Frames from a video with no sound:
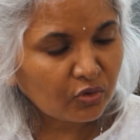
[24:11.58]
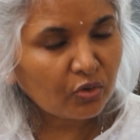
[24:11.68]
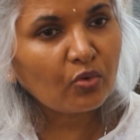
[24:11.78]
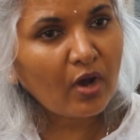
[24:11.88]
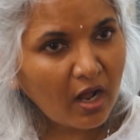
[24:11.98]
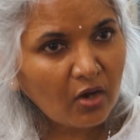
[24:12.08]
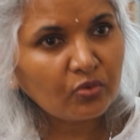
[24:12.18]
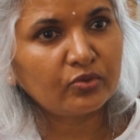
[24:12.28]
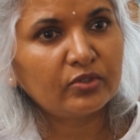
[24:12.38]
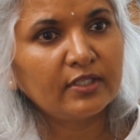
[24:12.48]

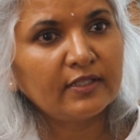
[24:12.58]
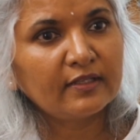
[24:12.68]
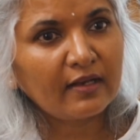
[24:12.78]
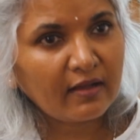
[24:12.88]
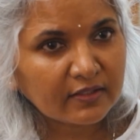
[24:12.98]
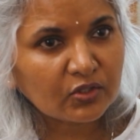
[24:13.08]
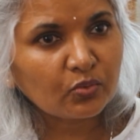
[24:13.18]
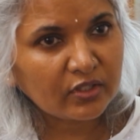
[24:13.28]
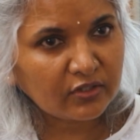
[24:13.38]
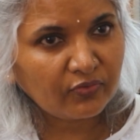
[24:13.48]
throughout in the last
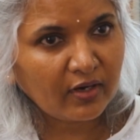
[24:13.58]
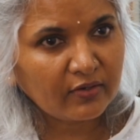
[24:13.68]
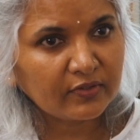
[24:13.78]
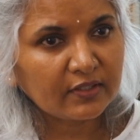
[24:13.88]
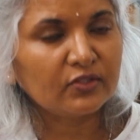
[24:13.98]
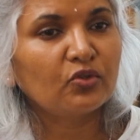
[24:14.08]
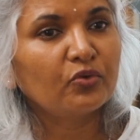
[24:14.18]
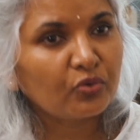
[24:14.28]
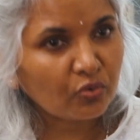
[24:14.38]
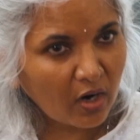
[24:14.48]
25 years
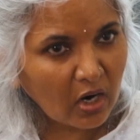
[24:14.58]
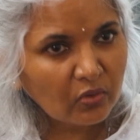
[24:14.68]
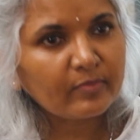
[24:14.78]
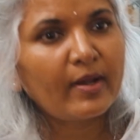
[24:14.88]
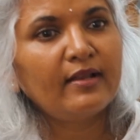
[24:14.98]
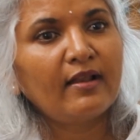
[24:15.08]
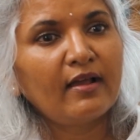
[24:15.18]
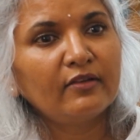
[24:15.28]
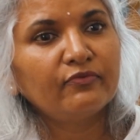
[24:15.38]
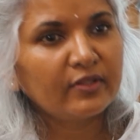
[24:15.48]
or throughout my
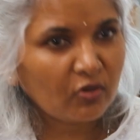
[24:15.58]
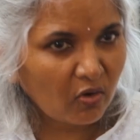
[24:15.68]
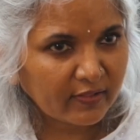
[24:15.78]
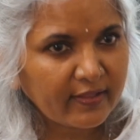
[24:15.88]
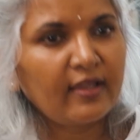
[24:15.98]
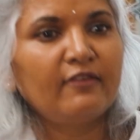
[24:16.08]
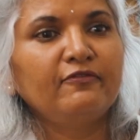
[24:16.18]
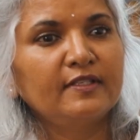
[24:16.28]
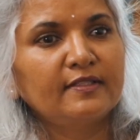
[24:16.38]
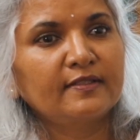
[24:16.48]
life with all the
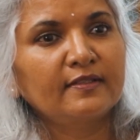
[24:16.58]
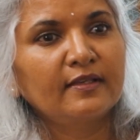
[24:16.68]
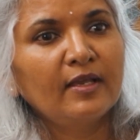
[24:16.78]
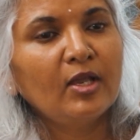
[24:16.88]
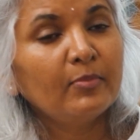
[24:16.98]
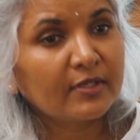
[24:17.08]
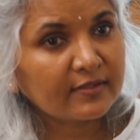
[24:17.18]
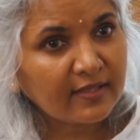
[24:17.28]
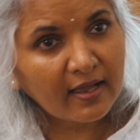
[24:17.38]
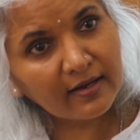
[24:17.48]
efforts.
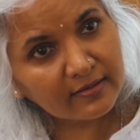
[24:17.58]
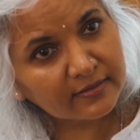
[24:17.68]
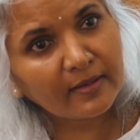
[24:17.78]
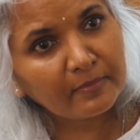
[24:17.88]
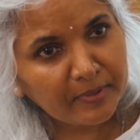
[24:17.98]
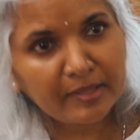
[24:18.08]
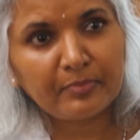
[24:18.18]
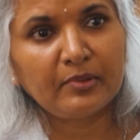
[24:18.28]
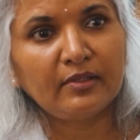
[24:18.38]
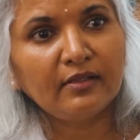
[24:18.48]
Because there are some
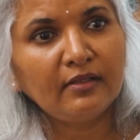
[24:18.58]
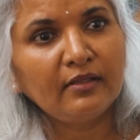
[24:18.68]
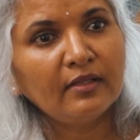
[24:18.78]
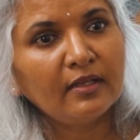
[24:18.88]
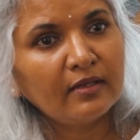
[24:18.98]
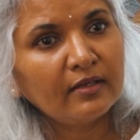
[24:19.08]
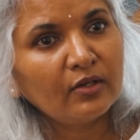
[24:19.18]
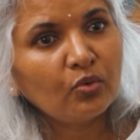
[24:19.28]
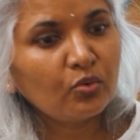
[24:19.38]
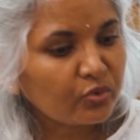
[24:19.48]
people
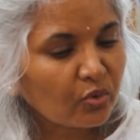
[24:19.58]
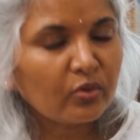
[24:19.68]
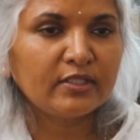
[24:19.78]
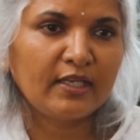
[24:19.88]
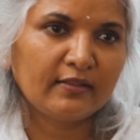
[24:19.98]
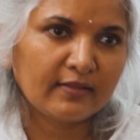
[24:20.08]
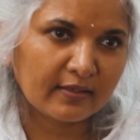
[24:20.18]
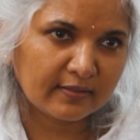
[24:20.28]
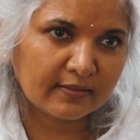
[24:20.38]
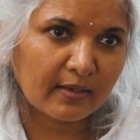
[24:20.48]
who don't take
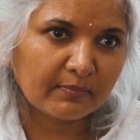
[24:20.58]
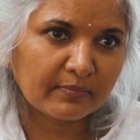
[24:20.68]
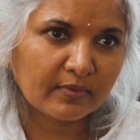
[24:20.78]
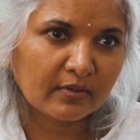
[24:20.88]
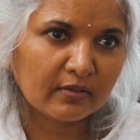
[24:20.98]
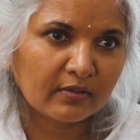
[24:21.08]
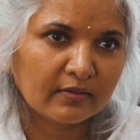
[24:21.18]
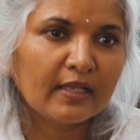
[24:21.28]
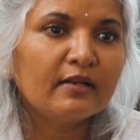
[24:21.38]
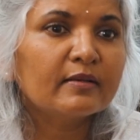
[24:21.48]
that step.
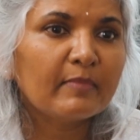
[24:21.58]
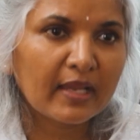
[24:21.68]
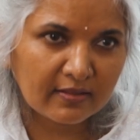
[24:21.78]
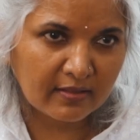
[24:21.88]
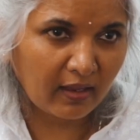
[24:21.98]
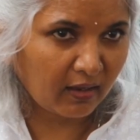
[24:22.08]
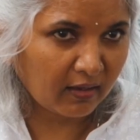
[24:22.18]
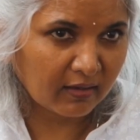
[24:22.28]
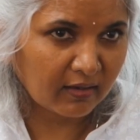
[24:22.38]
They'll remain there.